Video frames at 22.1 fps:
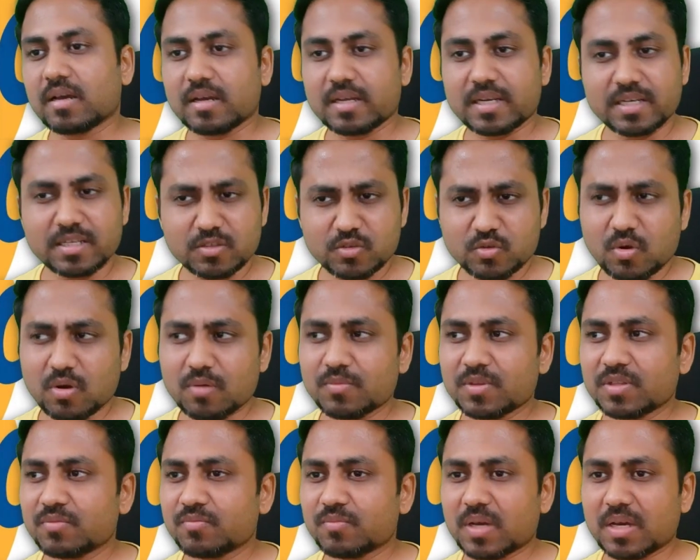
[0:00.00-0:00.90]
It is
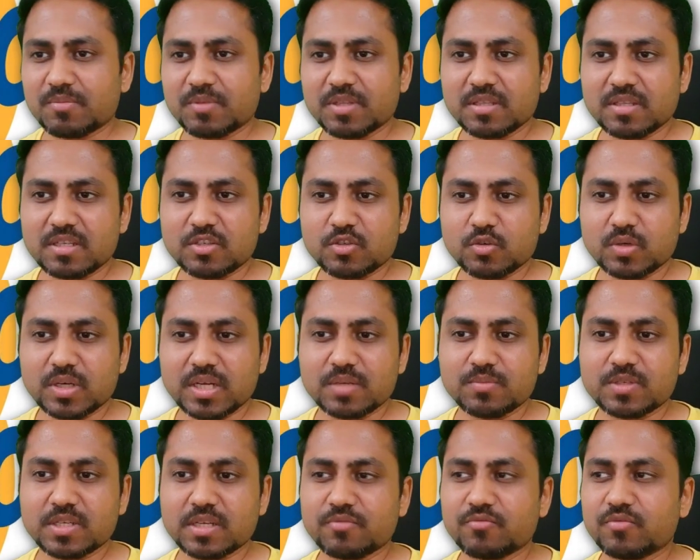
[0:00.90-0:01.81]
common, issue
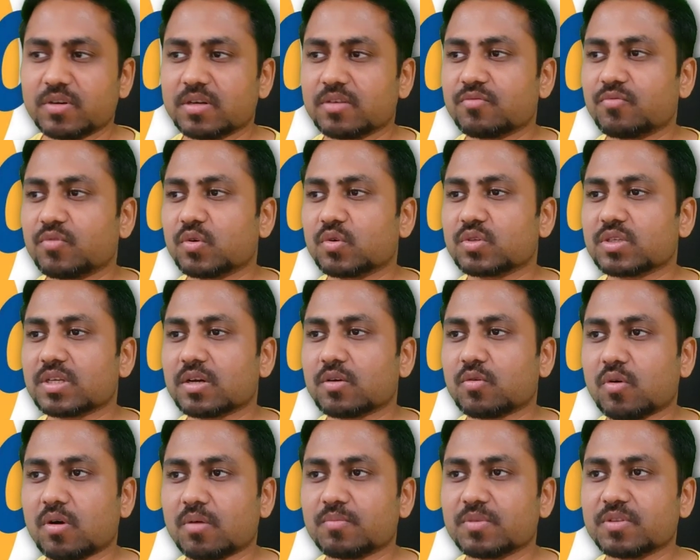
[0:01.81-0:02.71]
types and workflows are
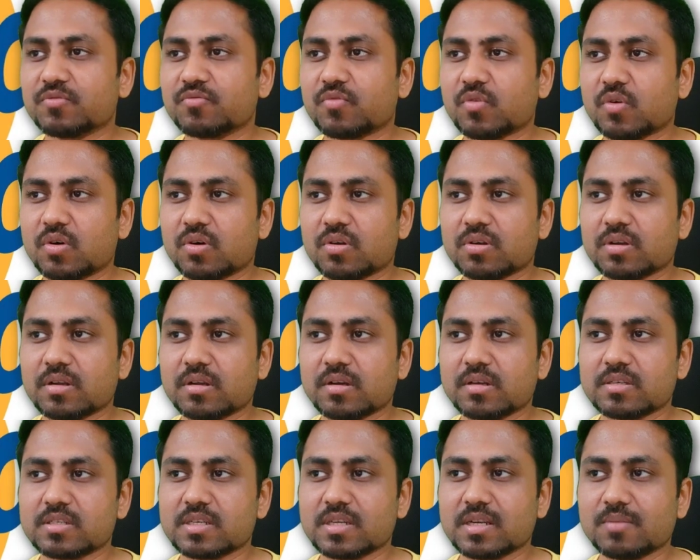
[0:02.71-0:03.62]
common
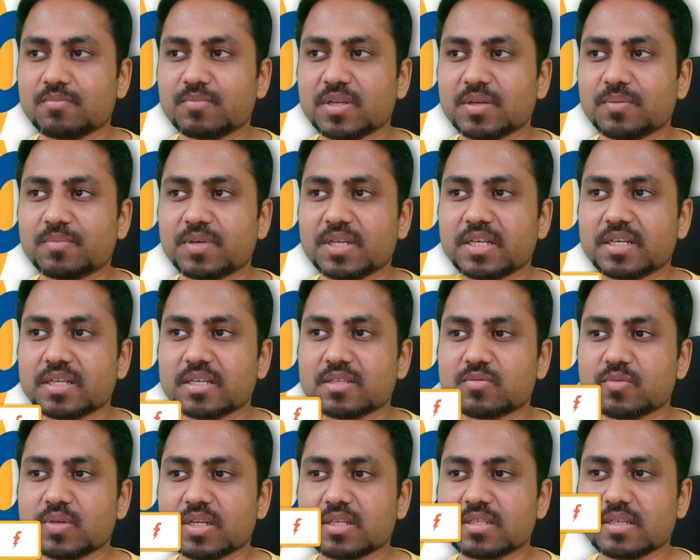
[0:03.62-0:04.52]
for Scrum template
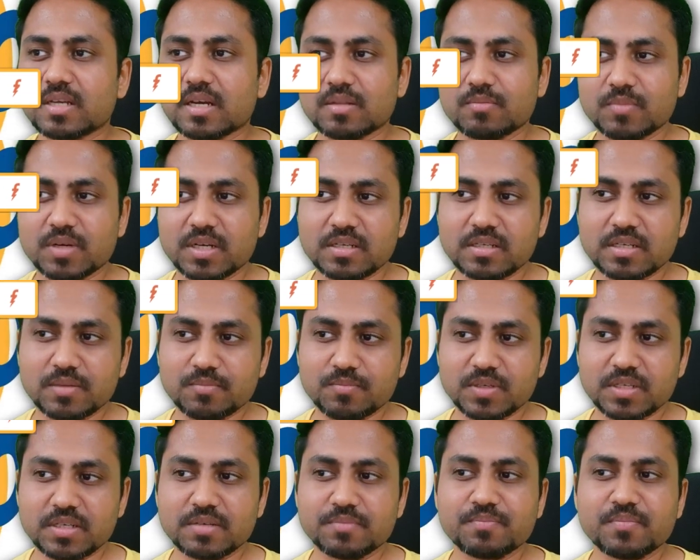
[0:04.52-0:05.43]
as well as Kanban
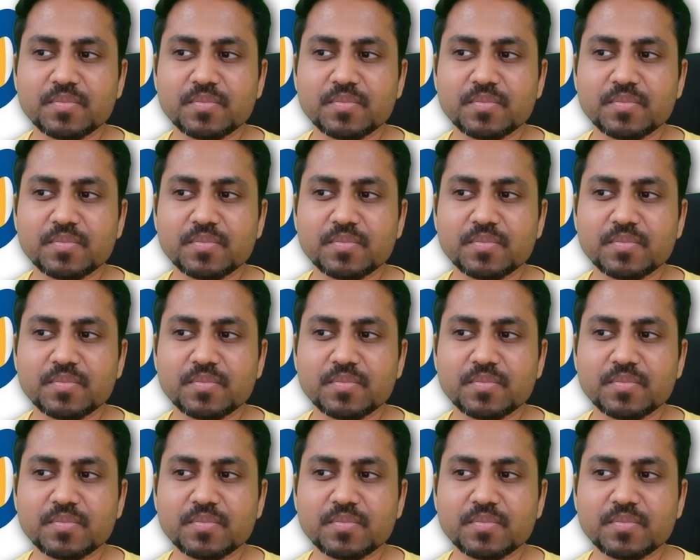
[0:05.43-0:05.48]
template.